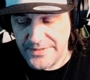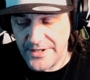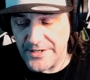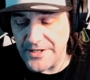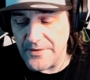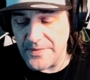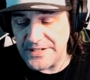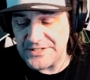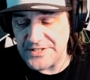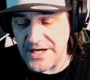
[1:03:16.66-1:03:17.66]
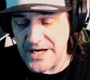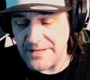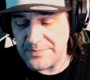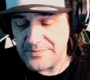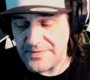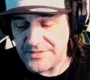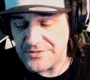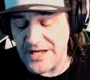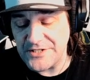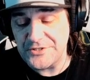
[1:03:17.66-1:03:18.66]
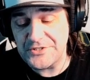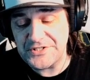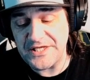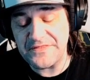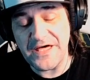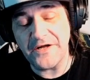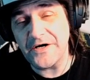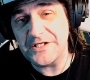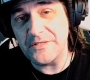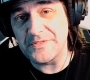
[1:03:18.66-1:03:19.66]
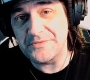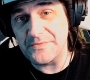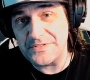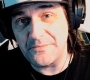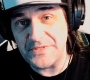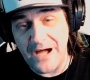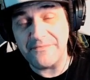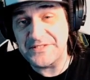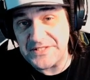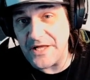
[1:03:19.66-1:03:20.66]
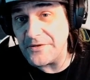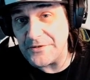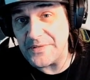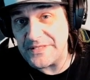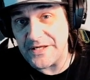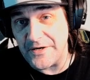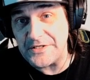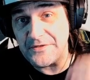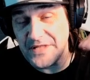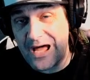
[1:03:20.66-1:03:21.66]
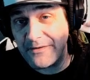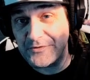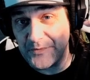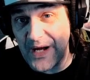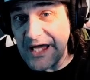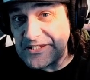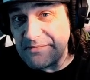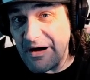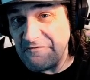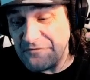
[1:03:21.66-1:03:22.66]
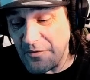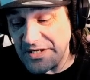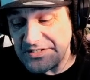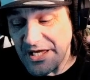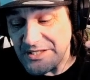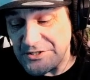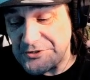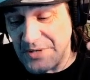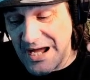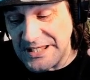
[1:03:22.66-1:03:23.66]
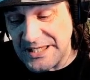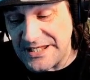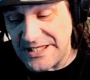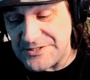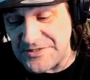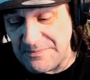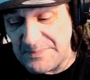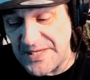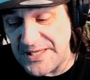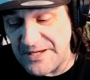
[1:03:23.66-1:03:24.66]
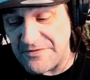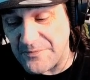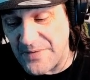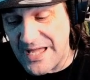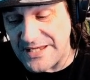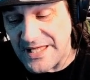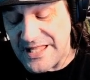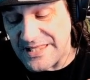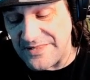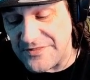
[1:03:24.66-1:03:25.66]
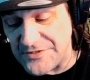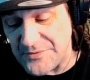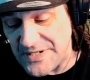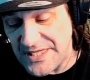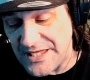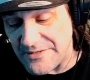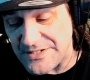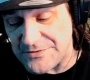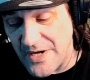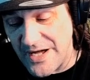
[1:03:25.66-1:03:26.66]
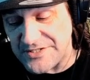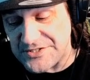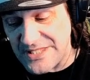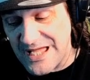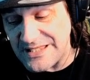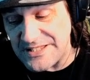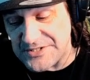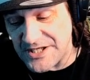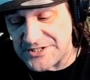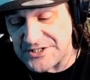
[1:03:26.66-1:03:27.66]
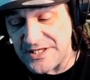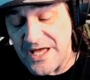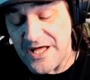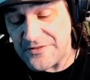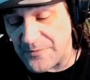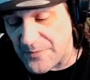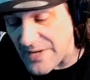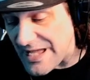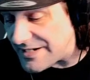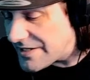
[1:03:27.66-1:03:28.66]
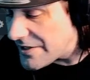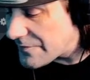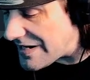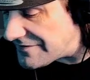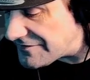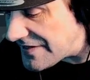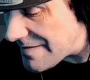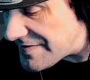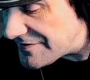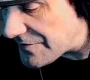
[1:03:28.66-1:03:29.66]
Hugo, what is up? So as you see, that audio was I was telling you in that audio that I was raising my voice to try to get it into the peak of the red. Like this one here is slightly touching the red right there. I'm in the